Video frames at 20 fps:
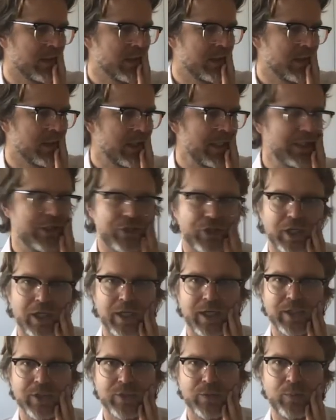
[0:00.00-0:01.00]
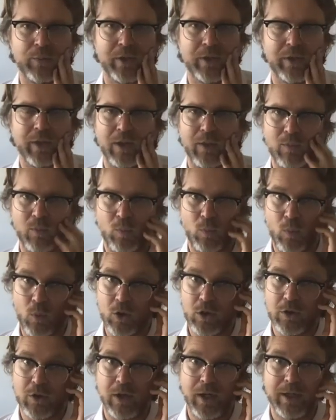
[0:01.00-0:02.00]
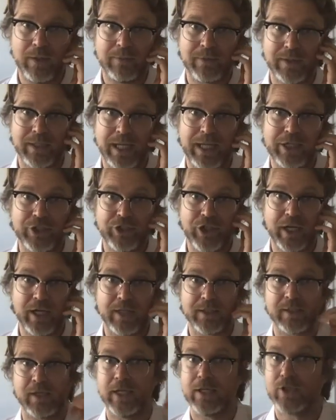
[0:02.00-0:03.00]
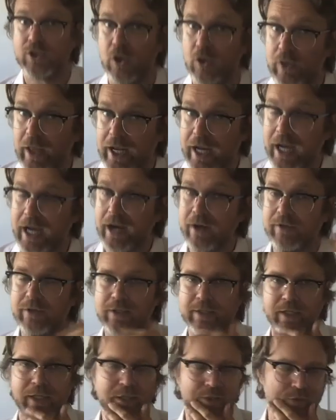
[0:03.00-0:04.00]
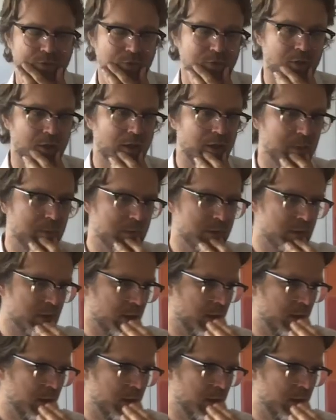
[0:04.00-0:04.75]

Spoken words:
he's charged with war crimes and genocide. So they are international crimes.